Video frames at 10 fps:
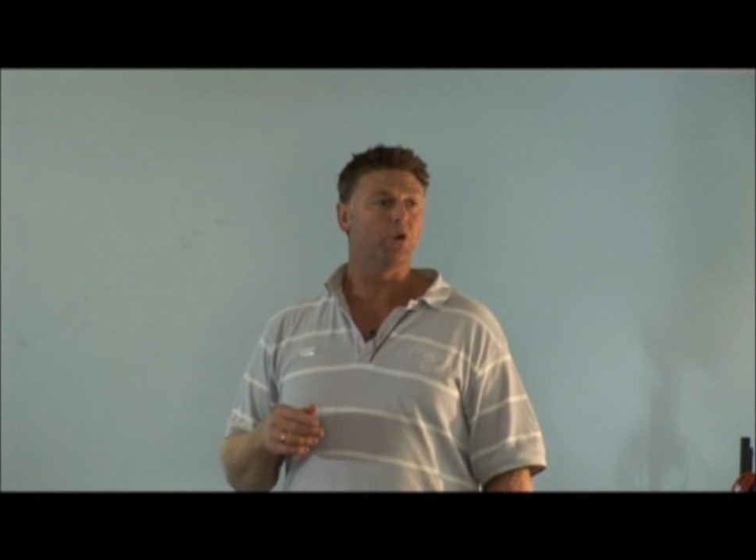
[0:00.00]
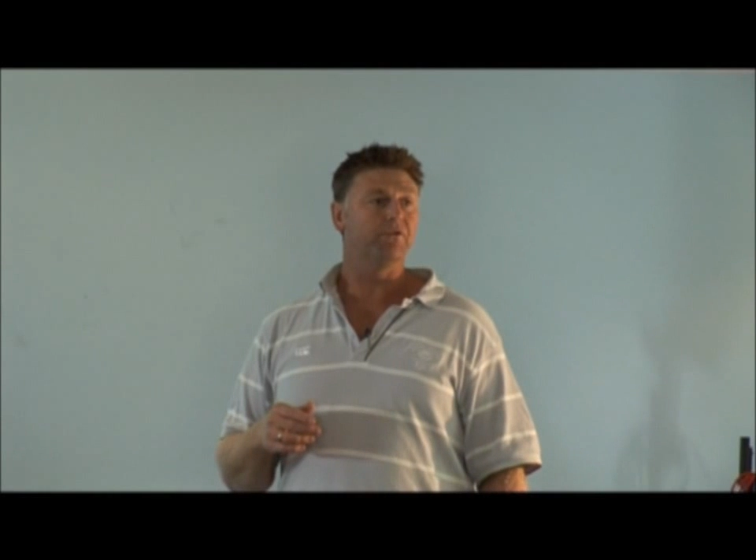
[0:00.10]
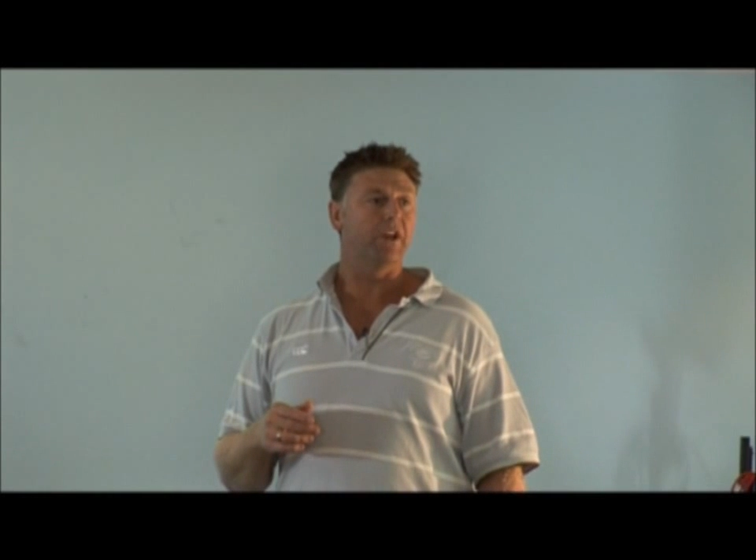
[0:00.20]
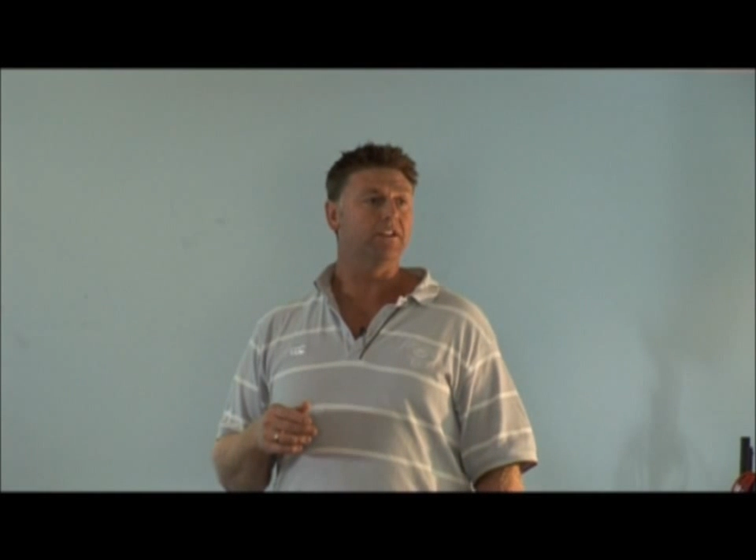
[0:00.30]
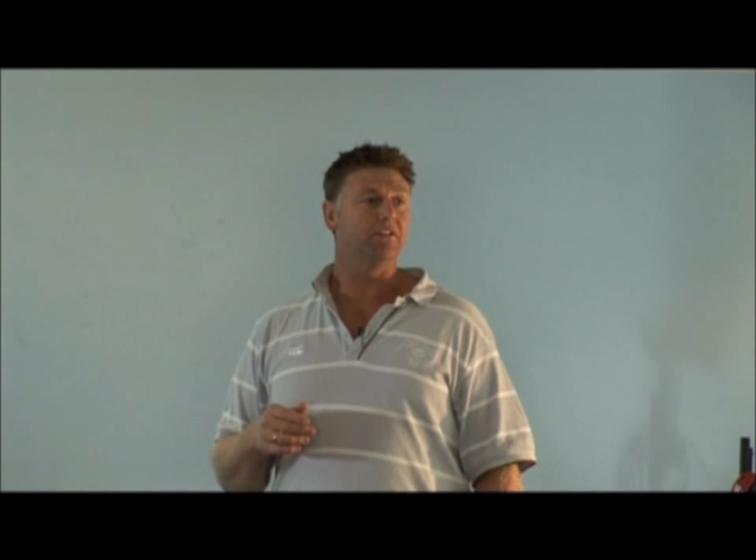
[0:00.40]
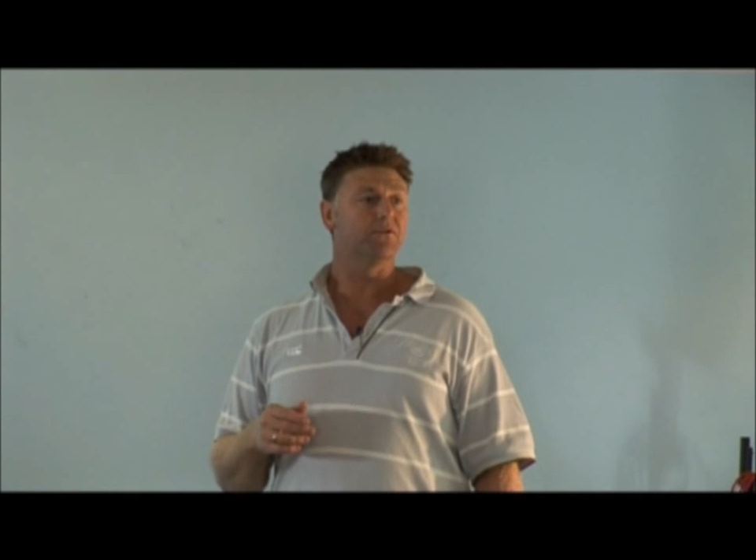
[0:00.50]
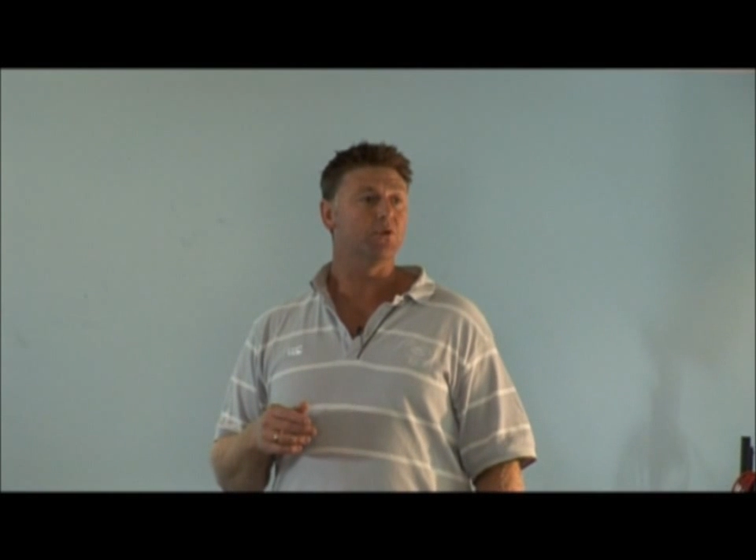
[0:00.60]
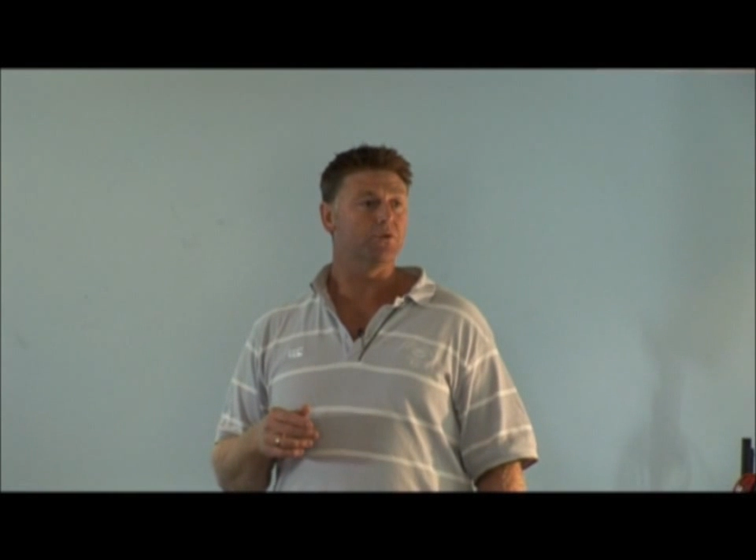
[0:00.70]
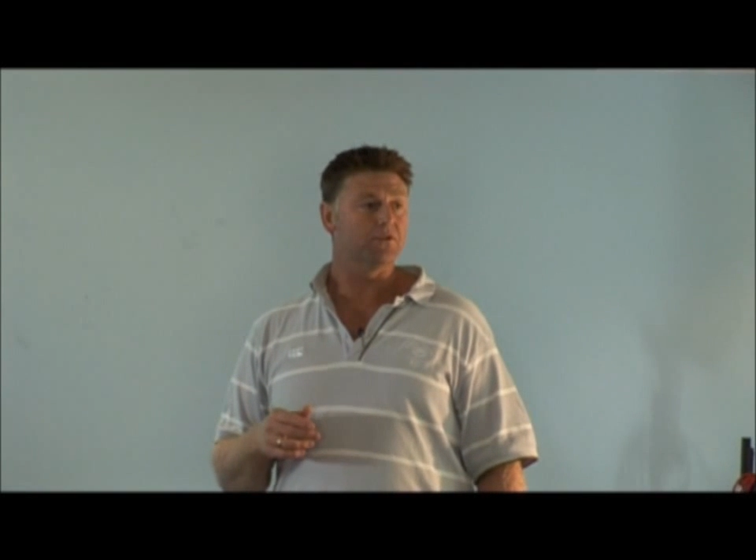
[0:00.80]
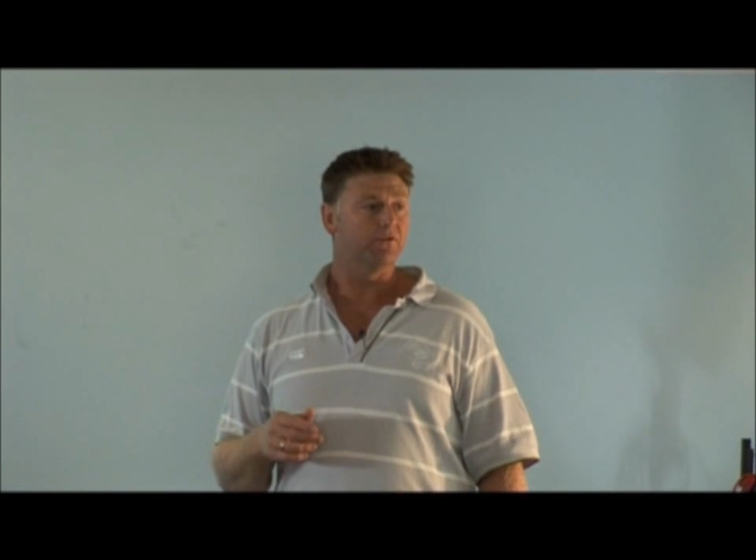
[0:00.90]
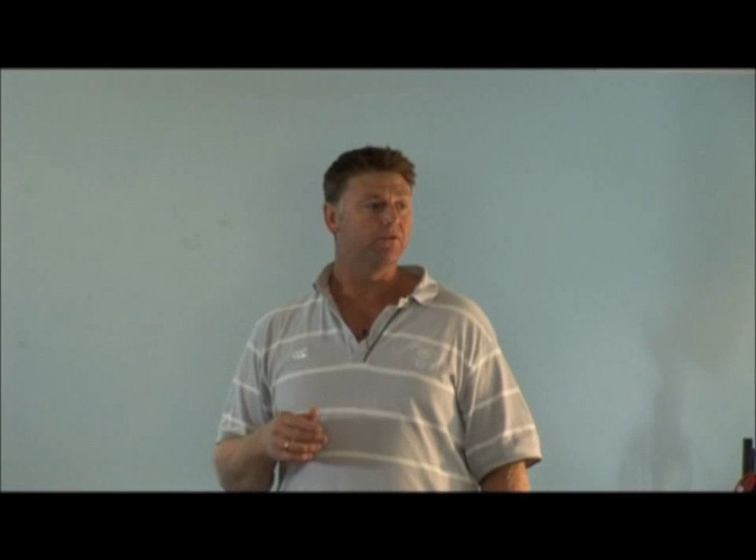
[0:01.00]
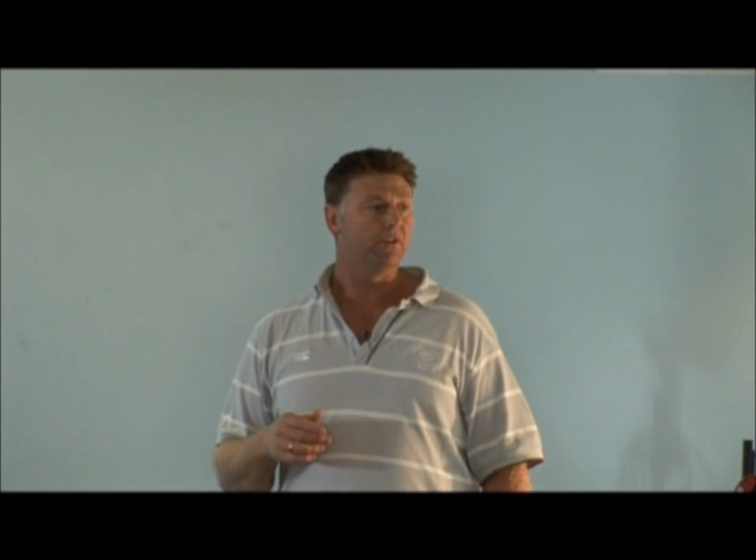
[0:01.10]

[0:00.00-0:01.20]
more effective sorts of